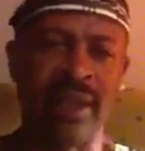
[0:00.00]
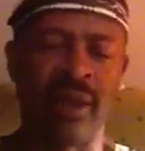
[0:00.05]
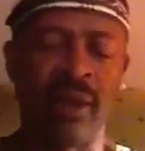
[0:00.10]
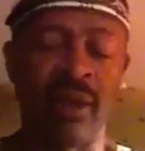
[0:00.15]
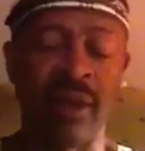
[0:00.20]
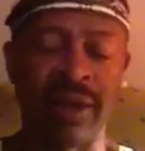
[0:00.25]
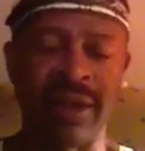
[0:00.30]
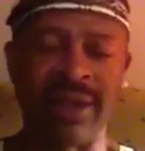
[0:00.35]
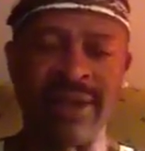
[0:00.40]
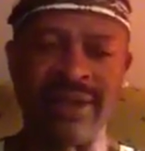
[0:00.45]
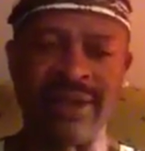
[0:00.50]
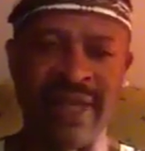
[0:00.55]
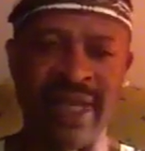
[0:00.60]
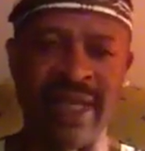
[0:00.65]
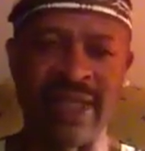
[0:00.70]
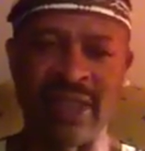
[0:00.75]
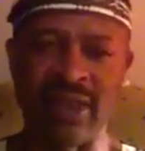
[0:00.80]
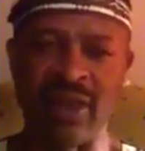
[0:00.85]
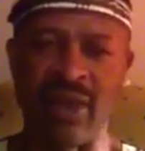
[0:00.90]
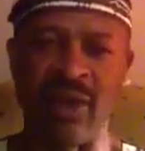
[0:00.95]

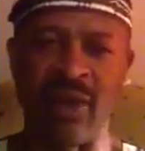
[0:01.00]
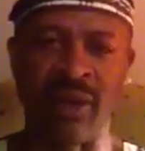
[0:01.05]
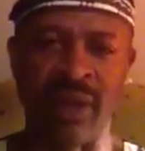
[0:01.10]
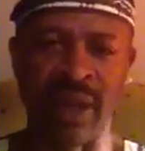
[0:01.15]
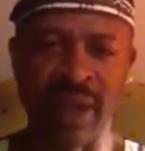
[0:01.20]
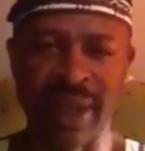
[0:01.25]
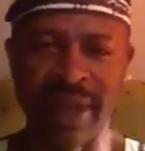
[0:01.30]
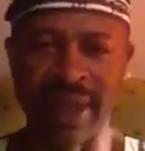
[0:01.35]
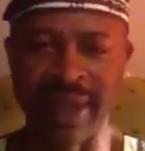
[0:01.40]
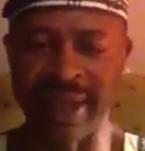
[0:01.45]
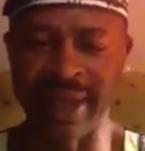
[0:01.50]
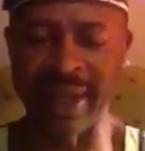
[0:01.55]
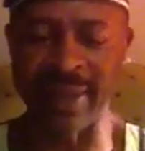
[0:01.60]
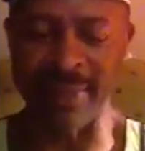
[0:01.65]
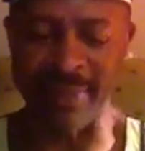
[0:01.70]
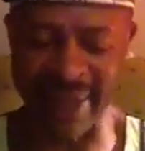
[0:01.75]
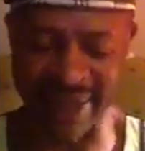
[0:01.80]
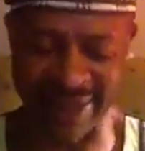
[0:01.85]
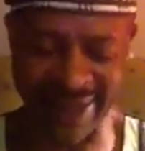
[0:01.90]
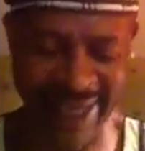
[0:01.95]
organizational
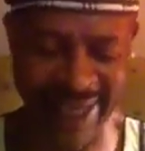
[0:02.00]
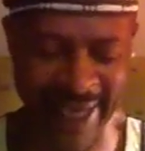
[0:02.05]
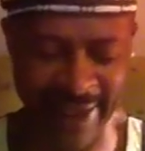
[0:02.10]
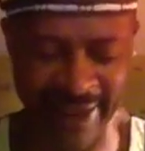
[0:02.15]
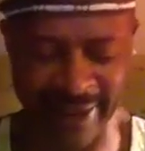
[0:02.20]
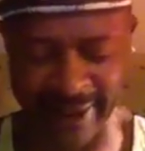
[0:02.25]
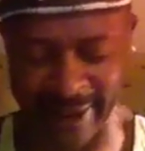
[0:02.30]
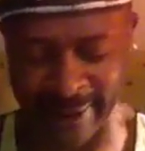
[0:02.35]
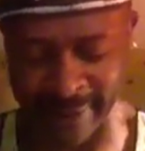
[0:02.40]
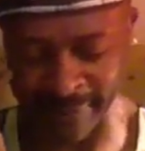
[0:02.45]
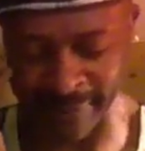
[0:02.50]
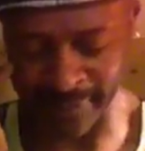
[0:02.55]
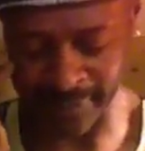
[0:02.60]
mentality.